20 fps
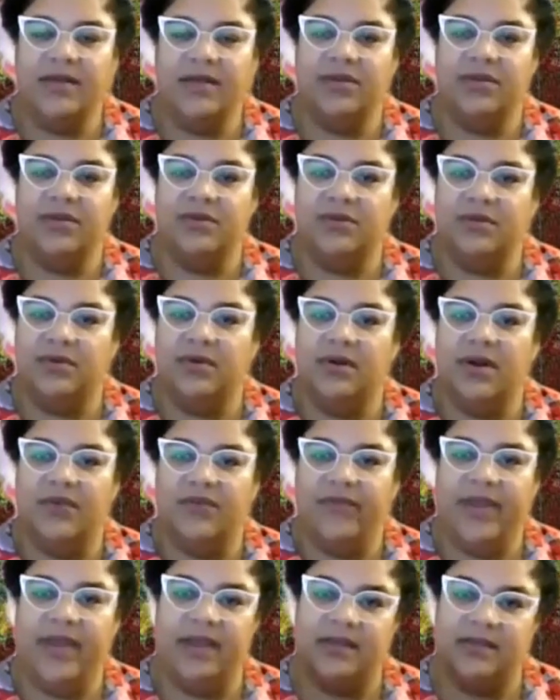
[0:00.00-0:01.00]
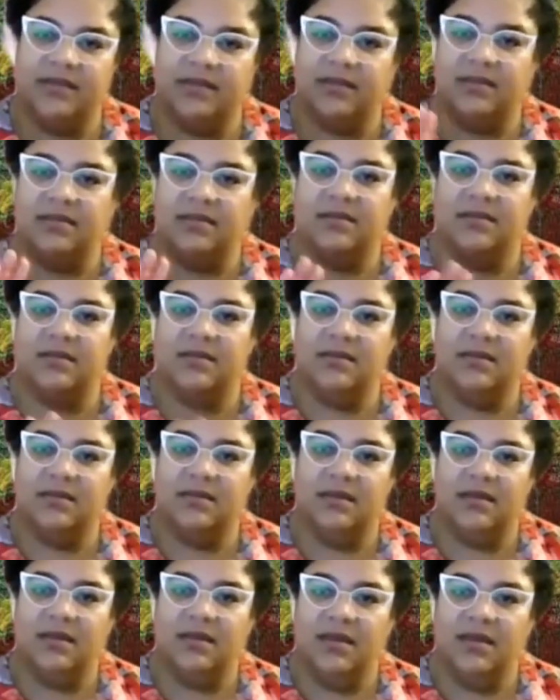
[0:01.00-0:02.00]
I do affects
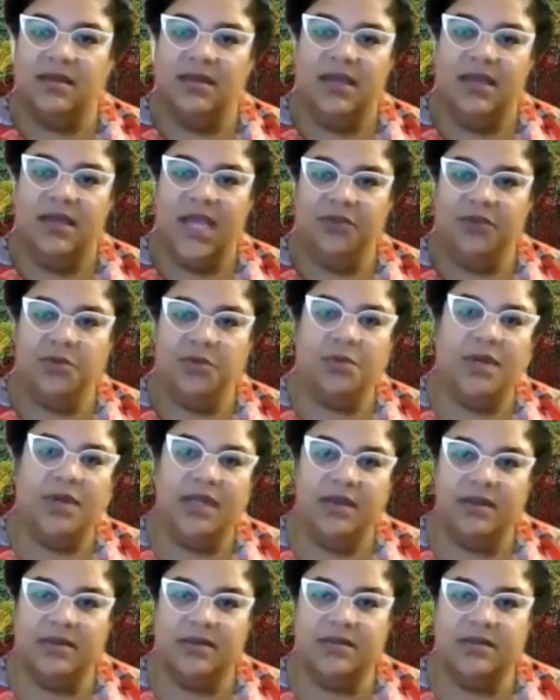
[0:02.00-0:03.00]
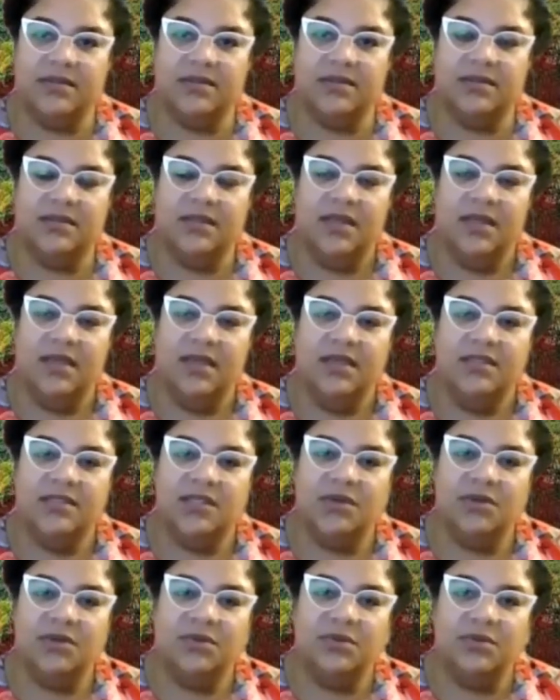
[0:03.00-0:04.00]
everyone else.
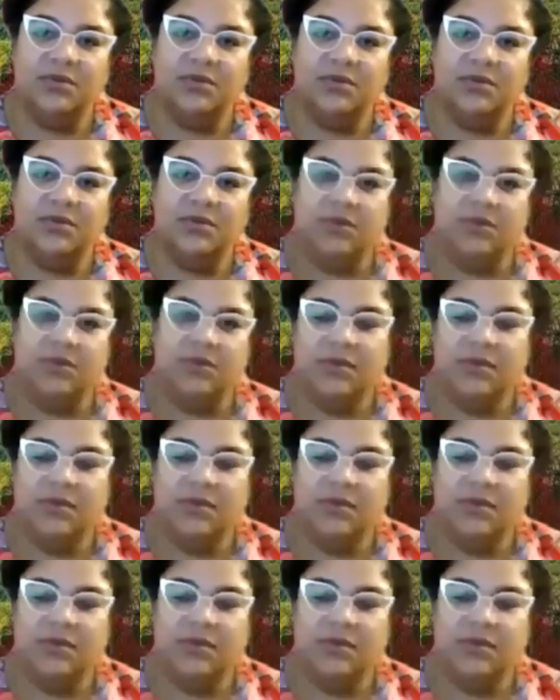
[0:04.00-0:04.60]
So